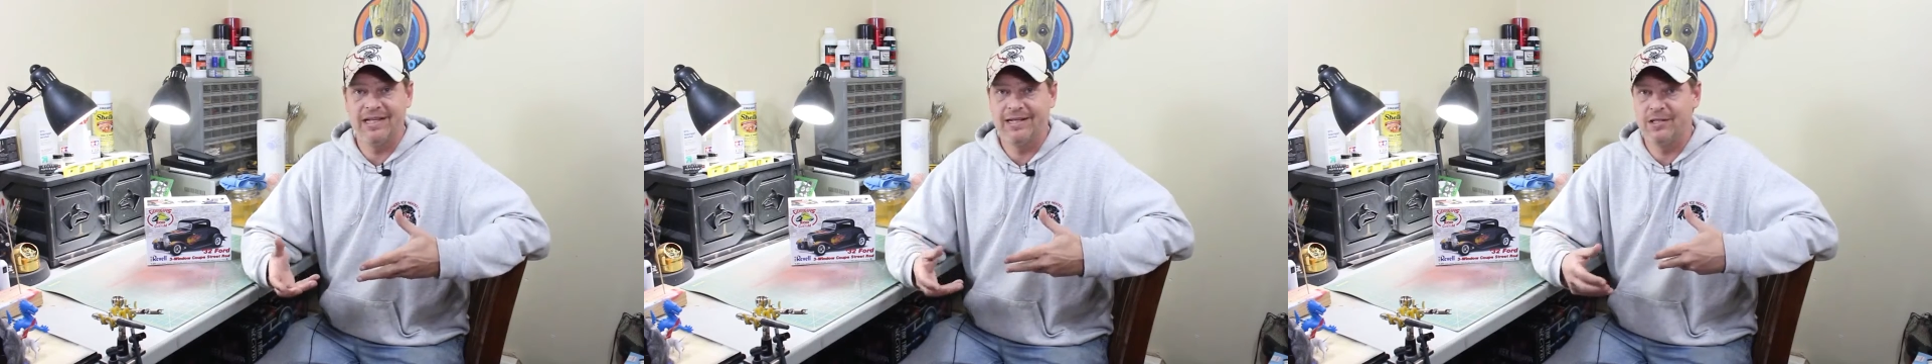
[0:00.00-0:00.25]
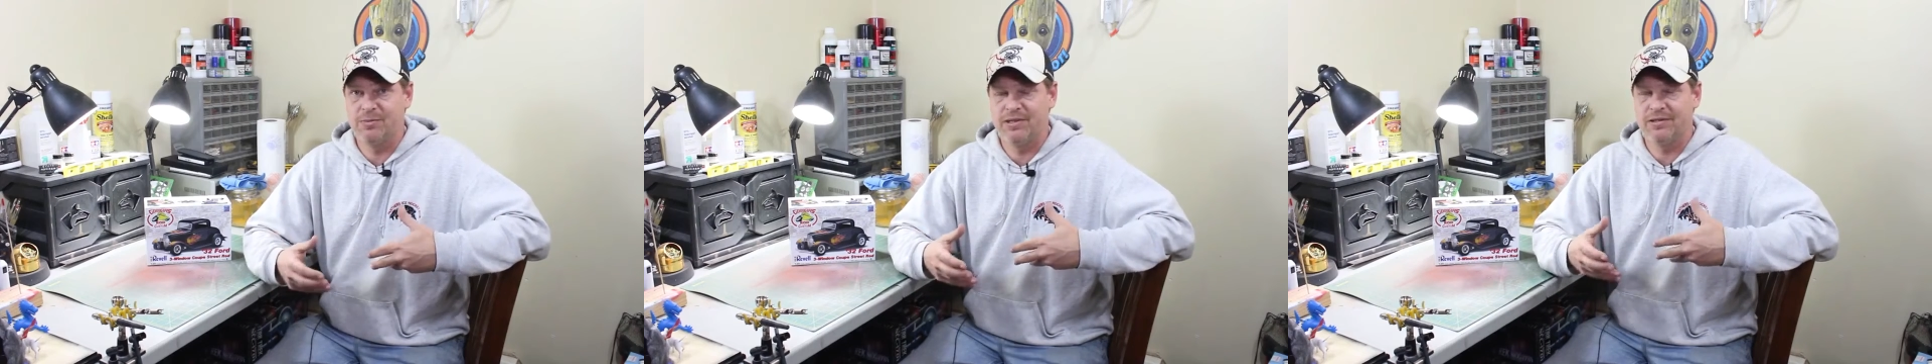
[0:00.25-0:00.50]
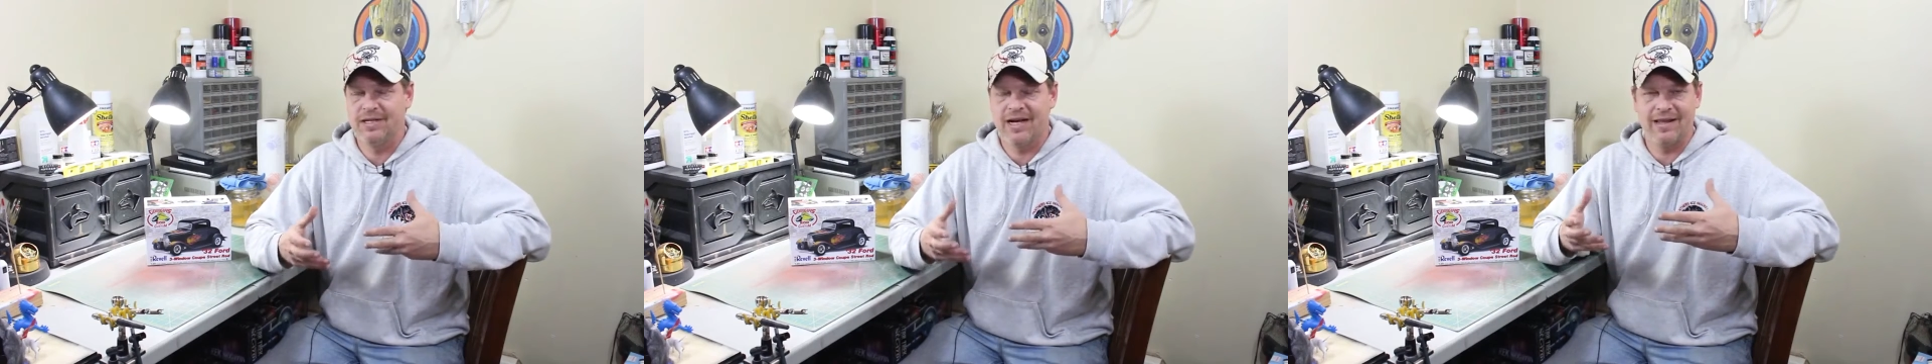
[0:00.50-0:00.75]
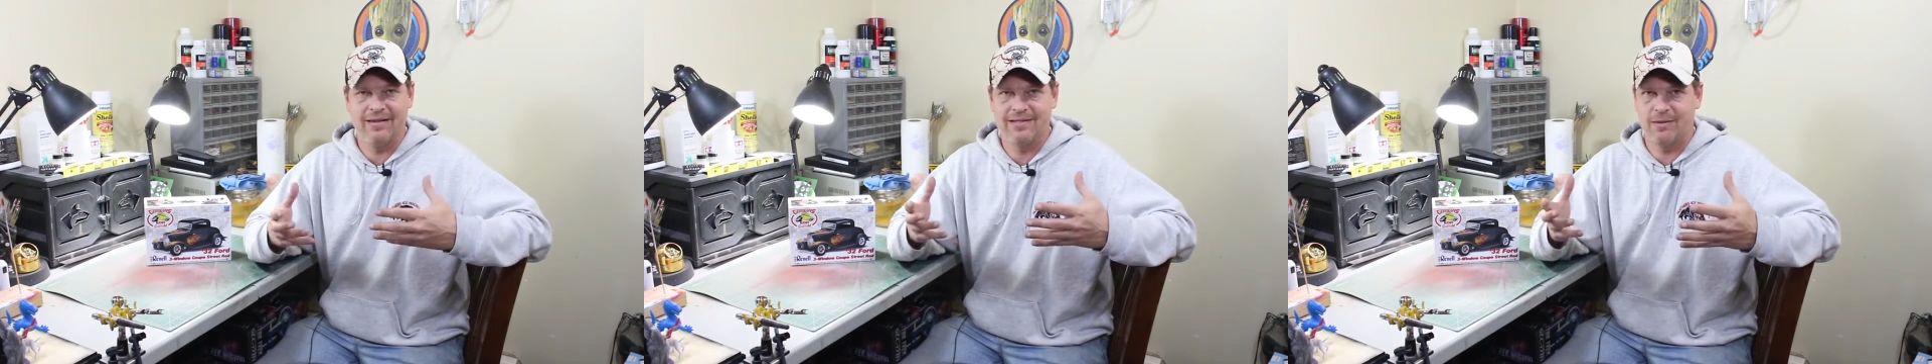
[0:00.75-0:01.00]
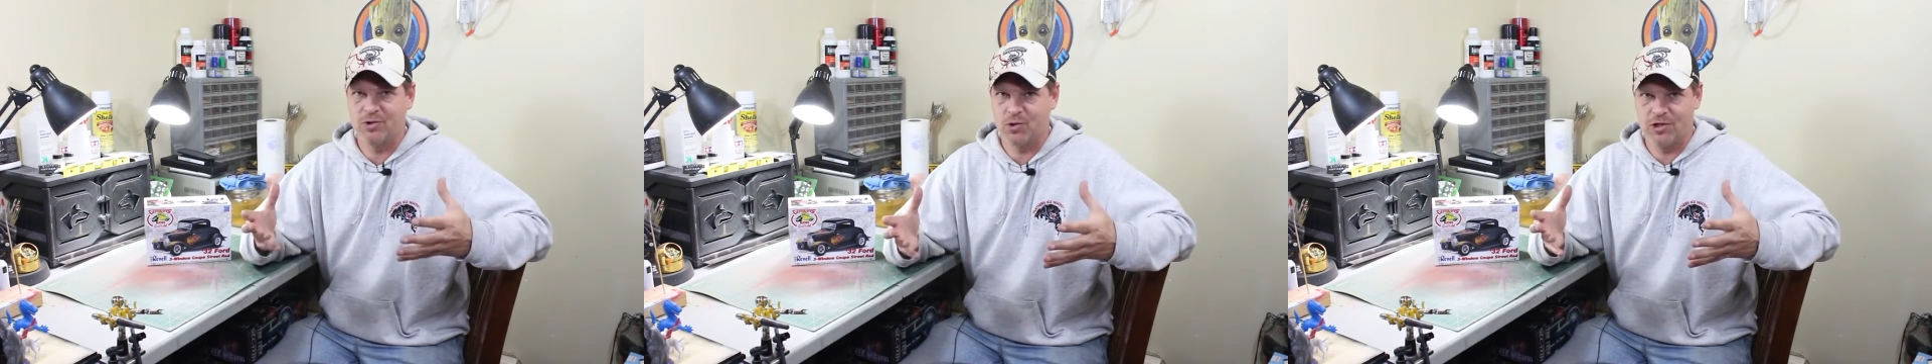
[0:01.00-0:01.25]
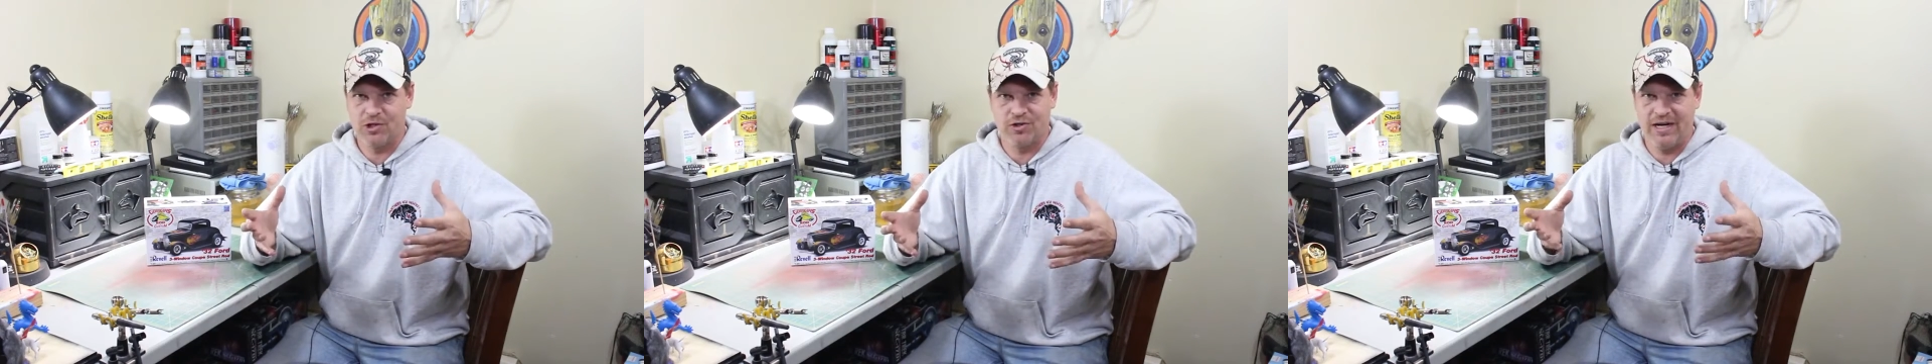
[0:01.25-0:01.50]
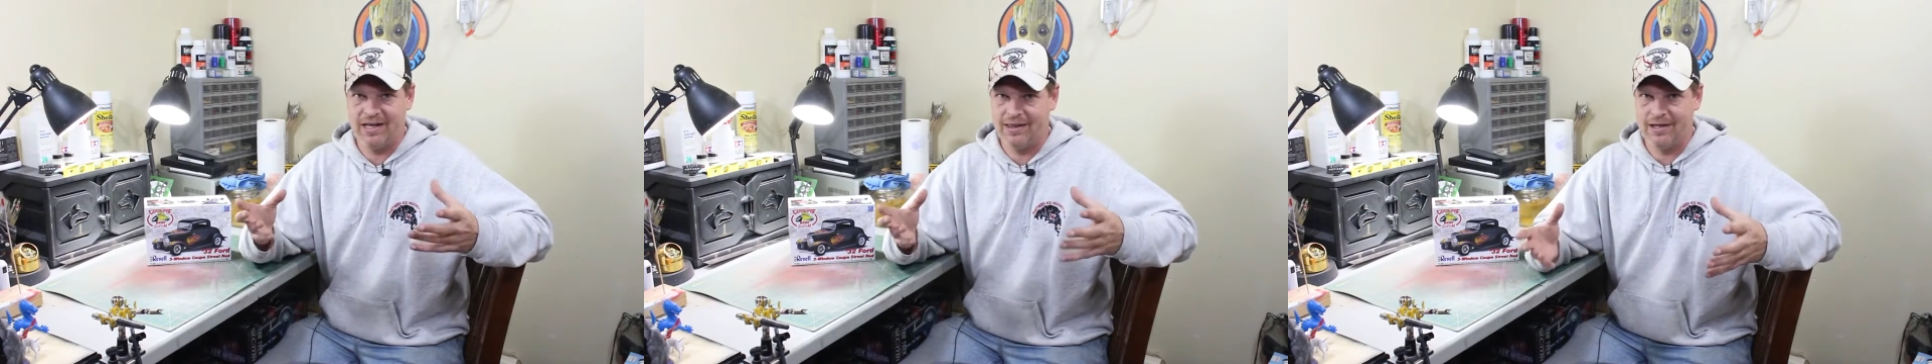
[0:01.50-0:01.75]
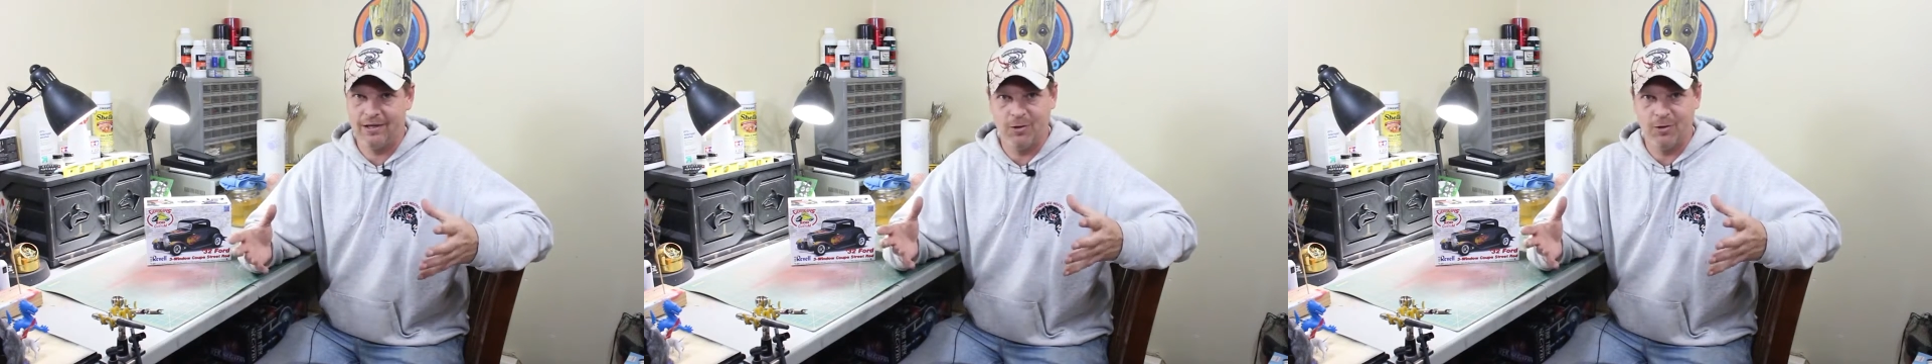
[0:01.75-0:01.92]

and he's building some sort of train, I think a